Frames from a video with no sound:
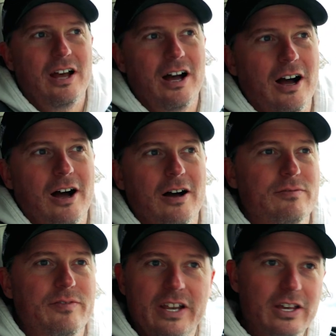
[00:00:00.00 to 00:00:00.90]
uh,
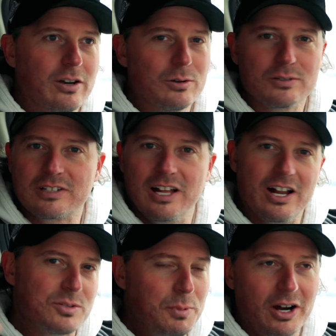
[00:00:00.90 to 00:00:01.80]
video
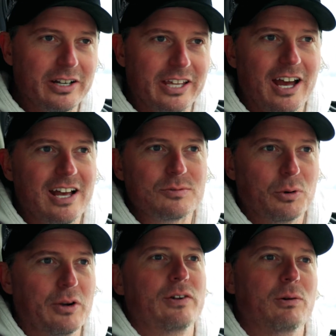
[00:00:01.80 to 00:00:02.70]
slash podcast,
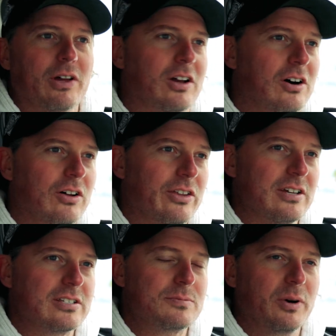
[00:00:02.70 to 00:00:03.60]
whatever you want to call
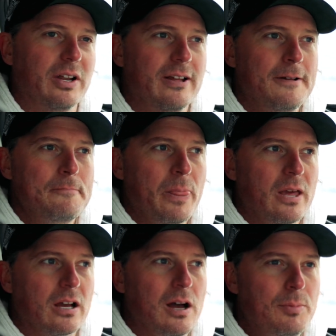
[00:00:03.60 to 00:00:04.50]
this. But
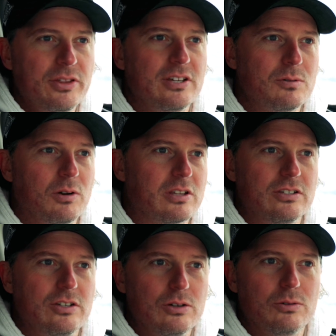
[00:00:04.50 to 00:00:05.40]
a couple things I wanted to
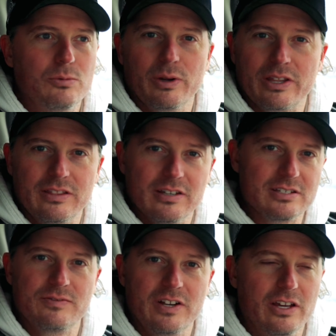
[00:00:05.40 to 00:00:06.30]
do with
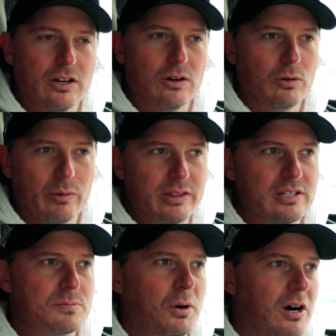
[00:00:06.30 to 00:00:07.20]
this video or with
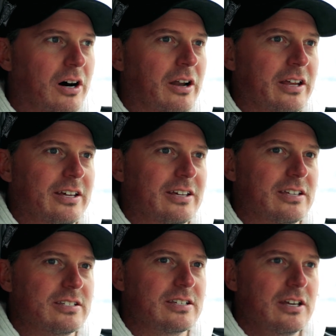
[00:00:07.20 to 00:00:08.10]
this pod
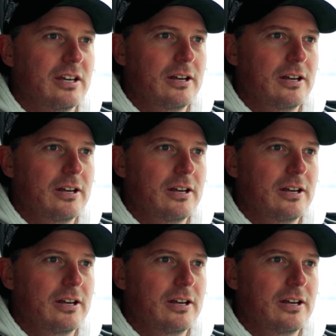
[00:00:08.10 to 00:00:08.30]
is,